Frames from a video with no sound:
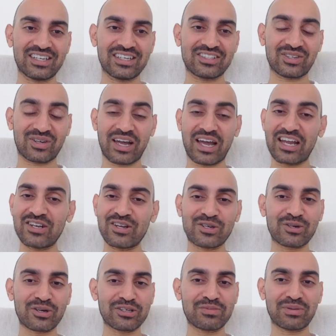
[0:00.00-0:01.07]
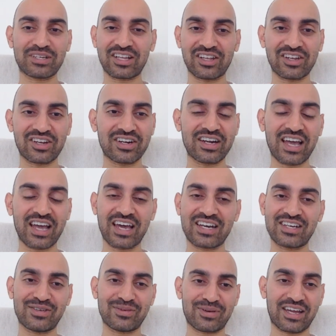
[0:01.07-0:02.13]
So I had no choice but to learn how to
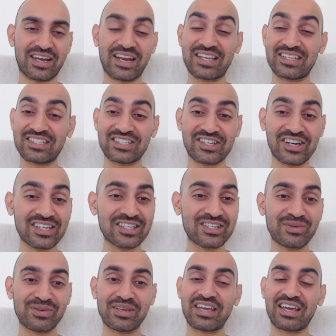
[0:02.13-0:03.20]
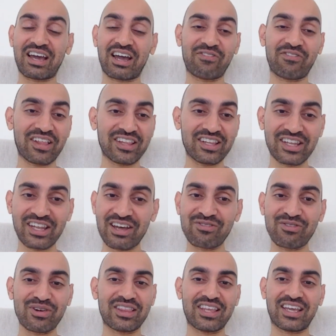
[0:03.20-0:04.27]
do it. And as I started doing it, I fell in love
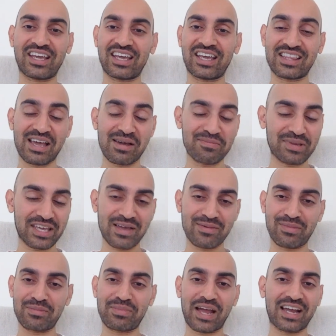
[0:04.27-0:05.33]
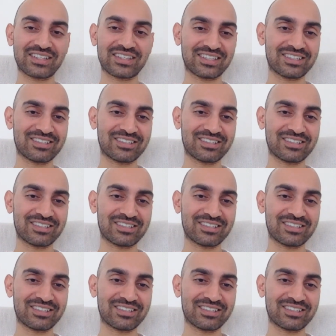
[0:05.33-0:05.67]
with it, and that became my passion.